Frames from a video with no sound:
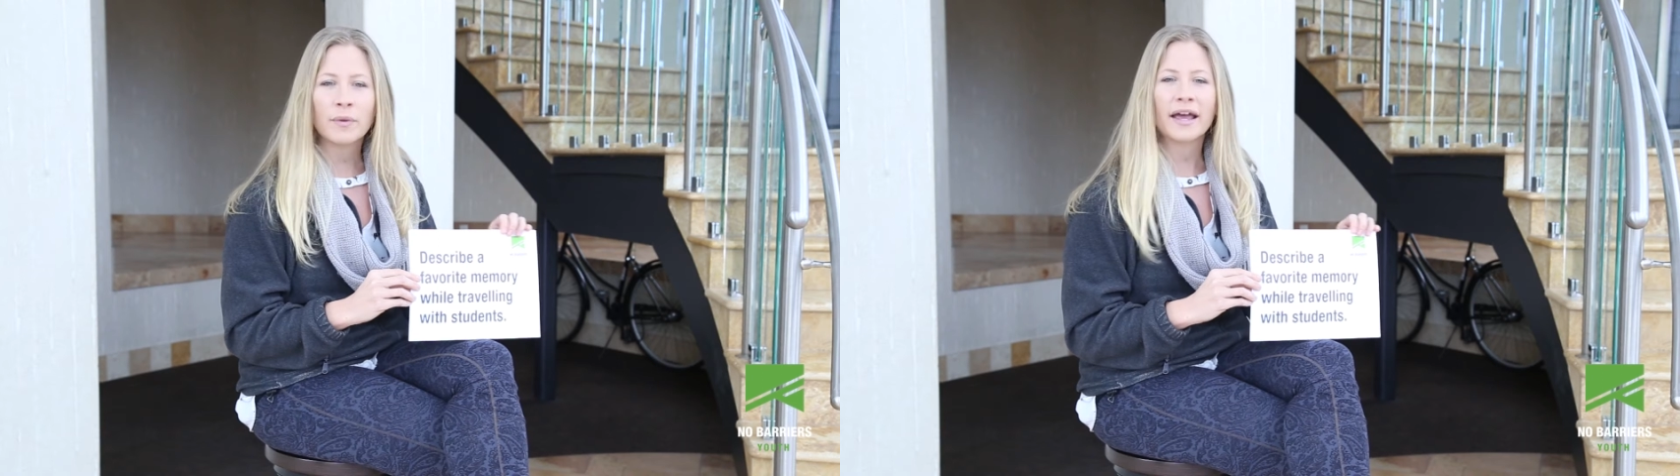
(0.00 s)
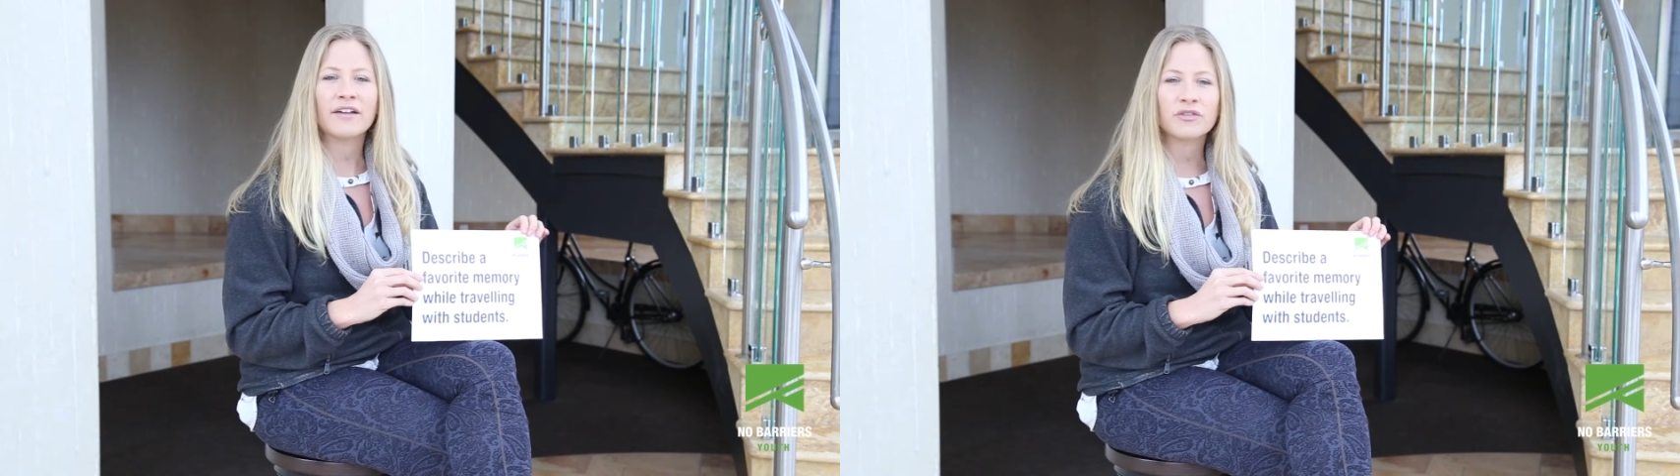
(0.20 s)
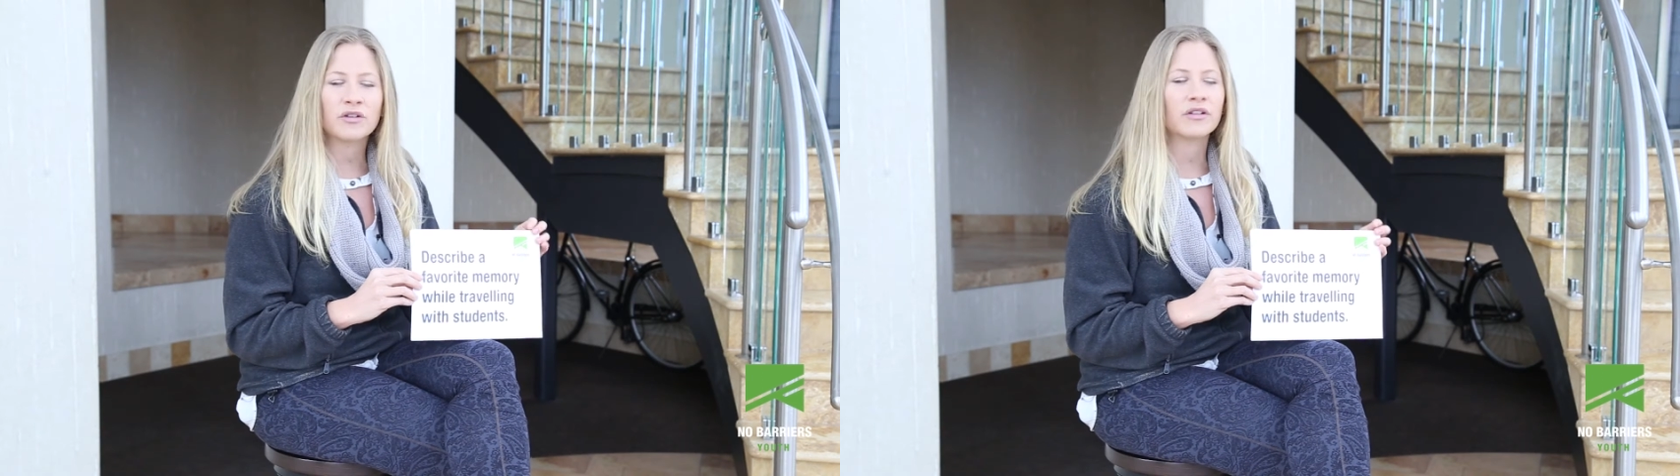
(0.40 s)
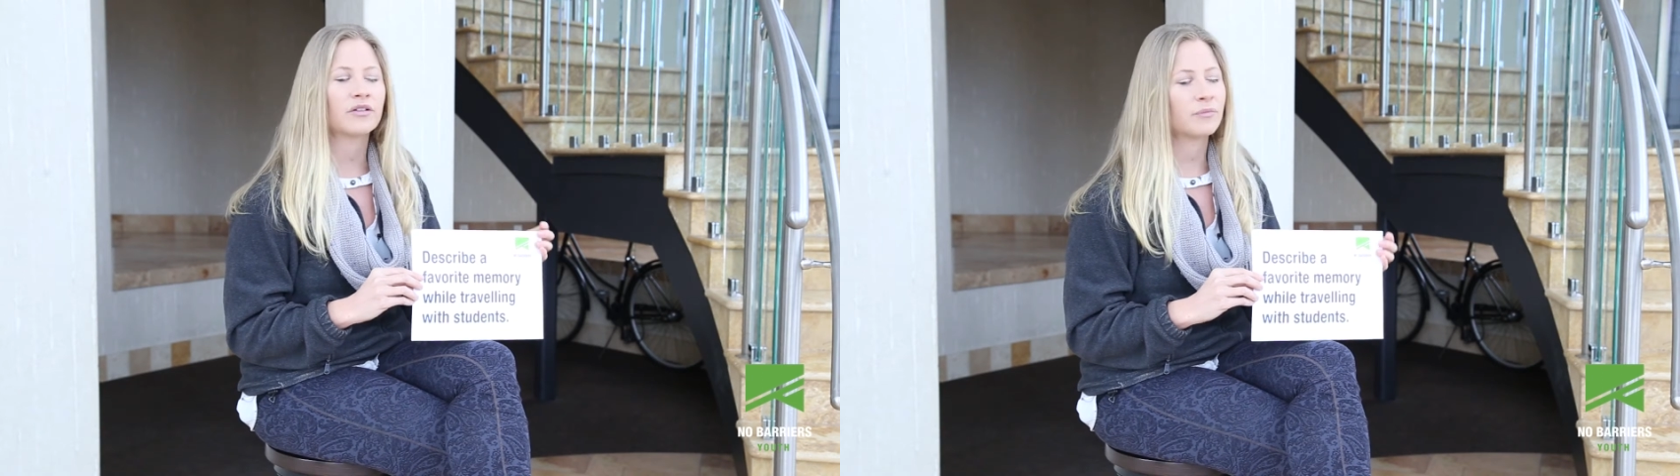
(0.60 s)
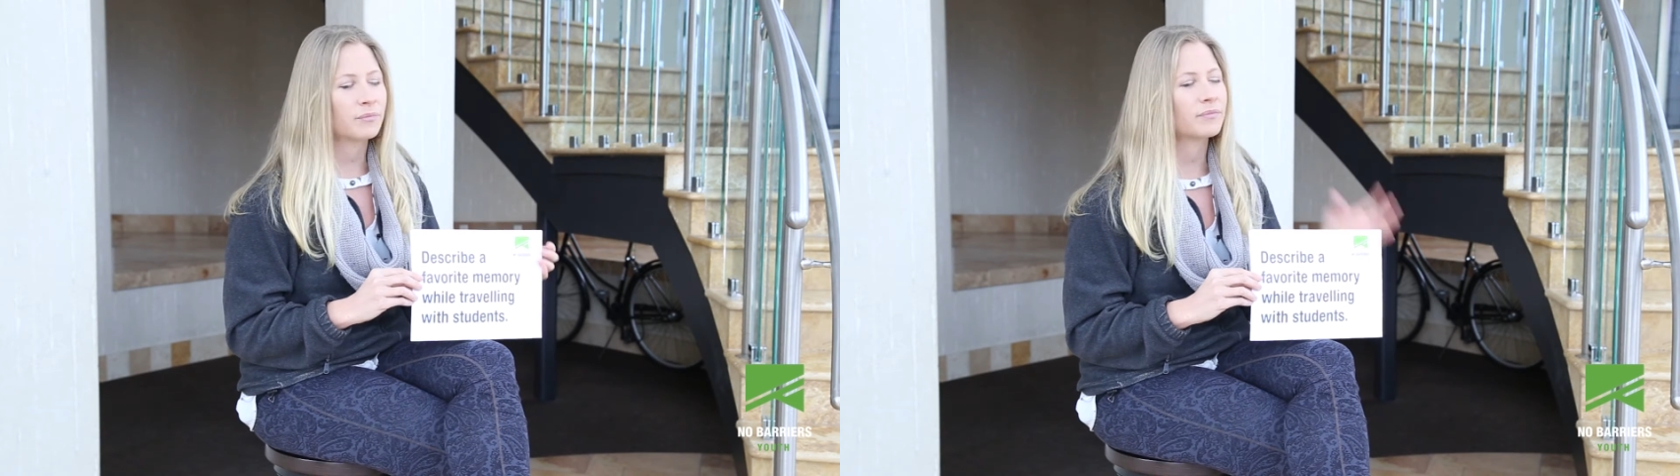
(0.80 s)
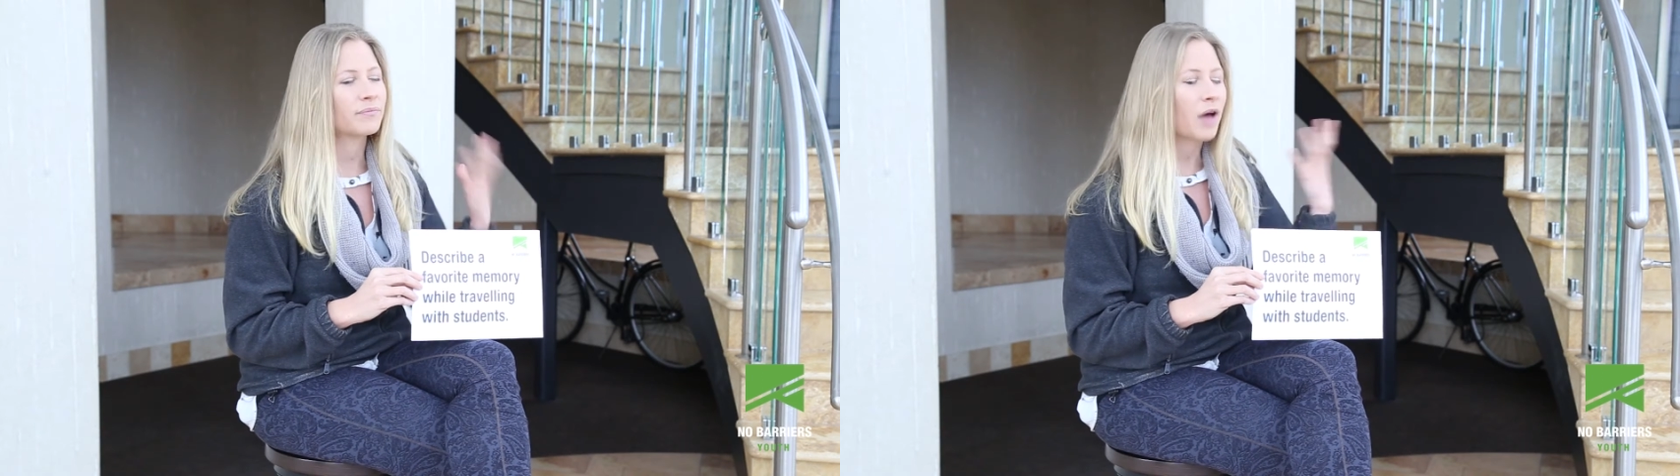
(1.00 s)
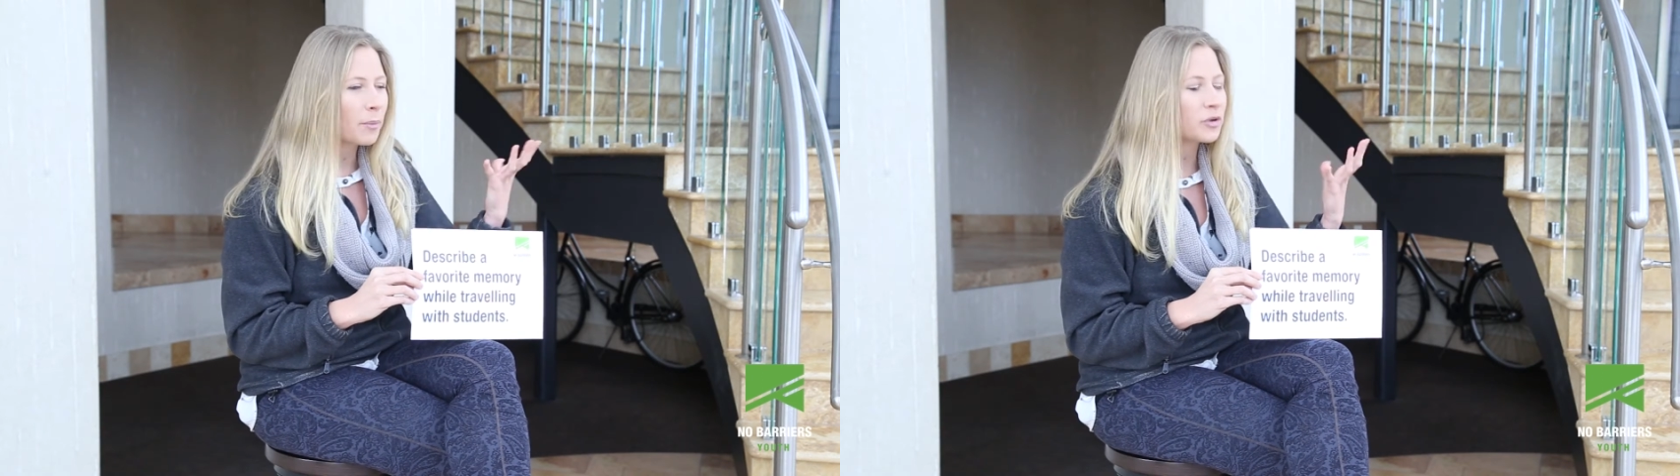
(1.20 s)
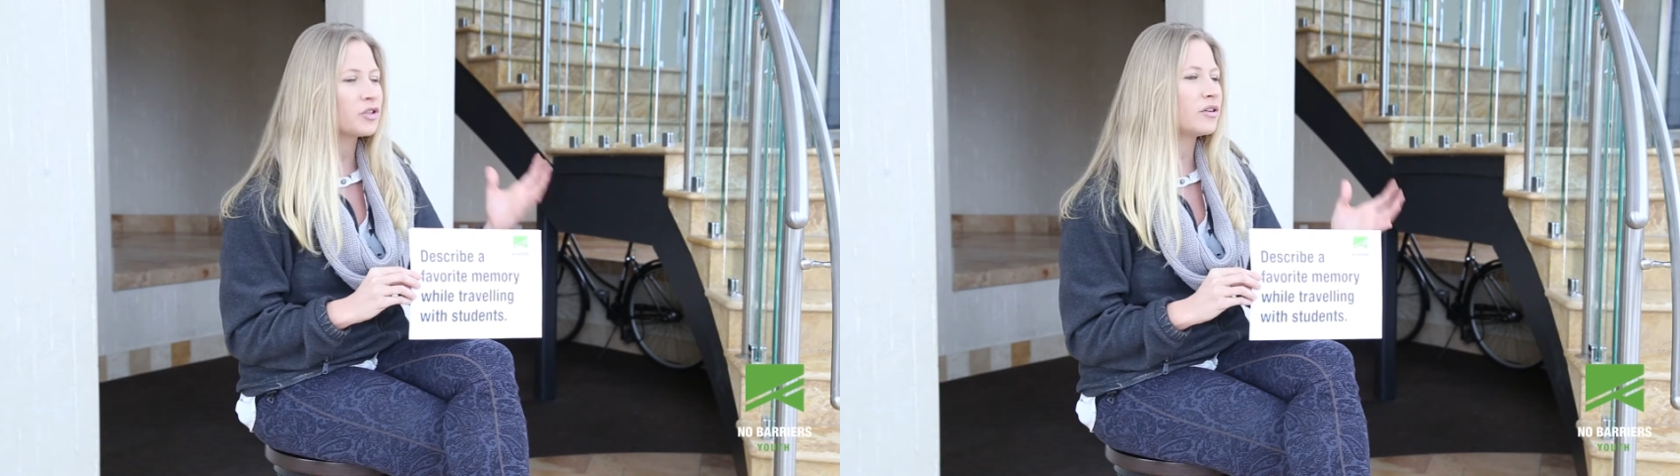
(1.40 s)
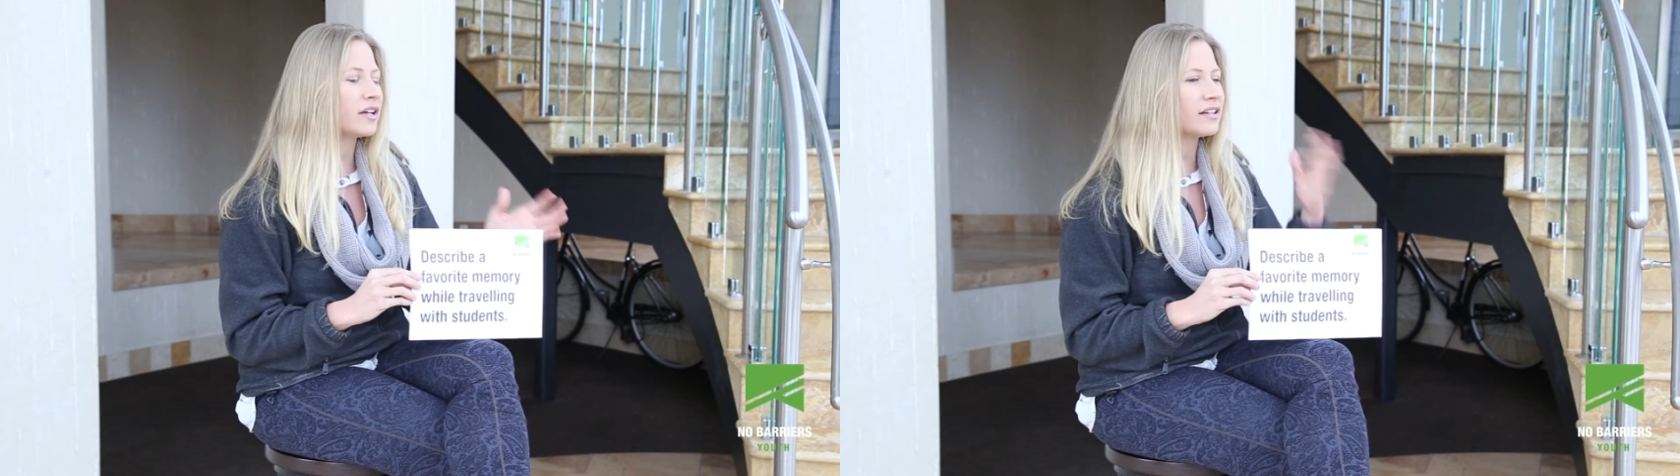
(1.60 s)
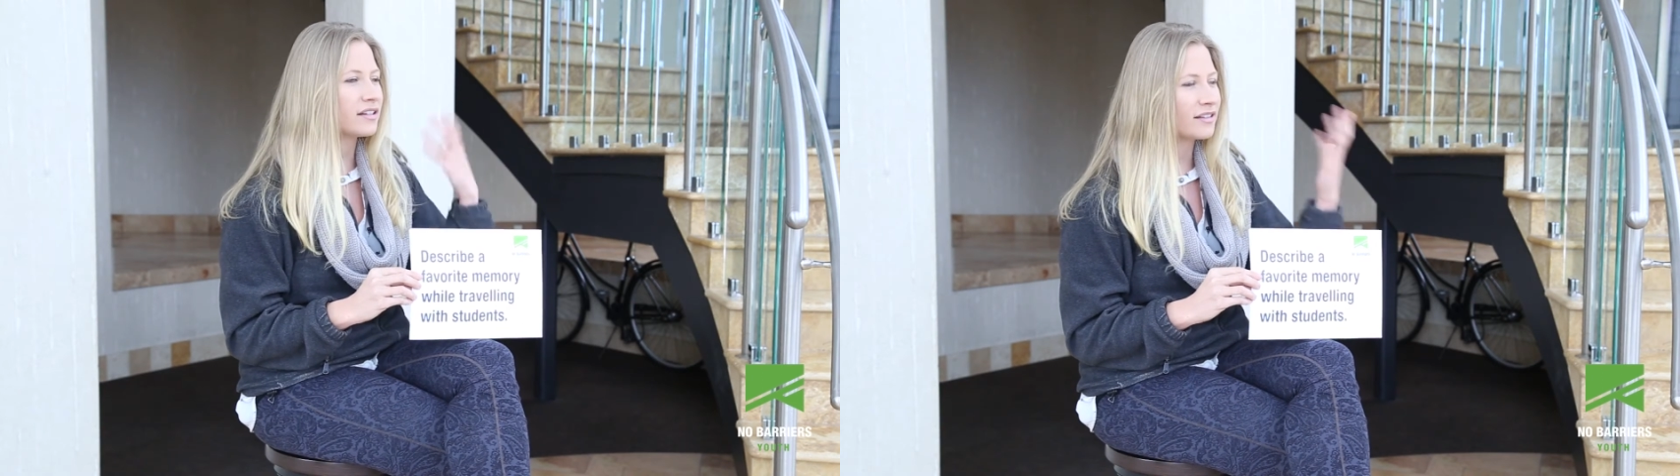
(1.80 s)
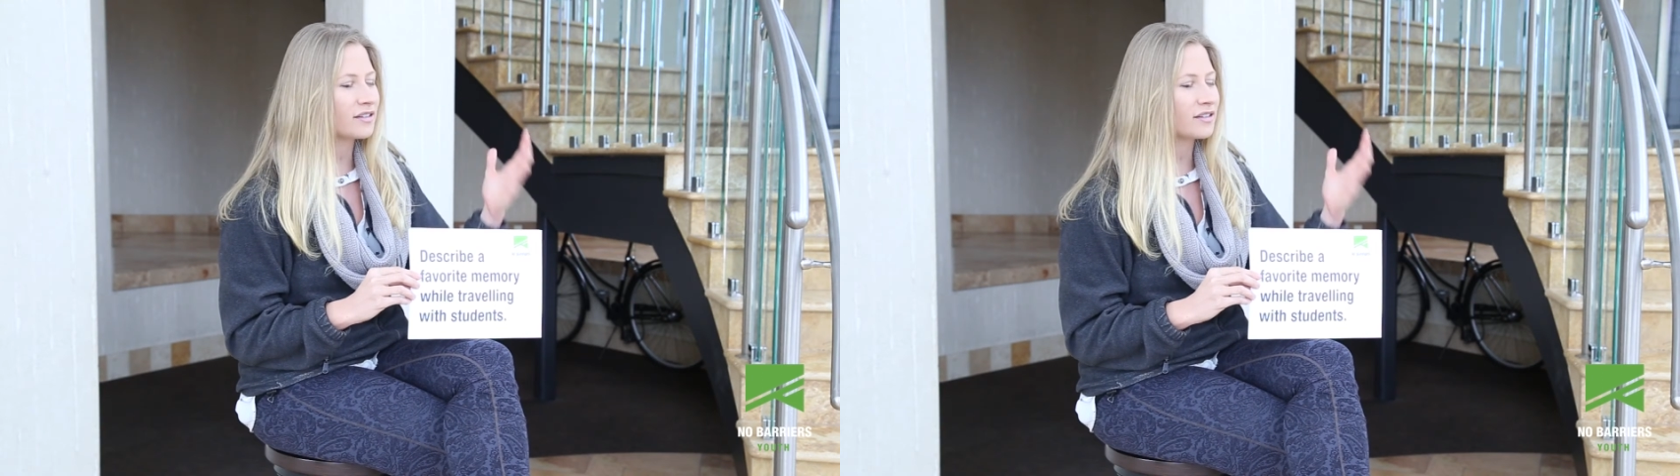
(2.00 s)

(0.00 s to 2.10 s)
behavioral opportunity to,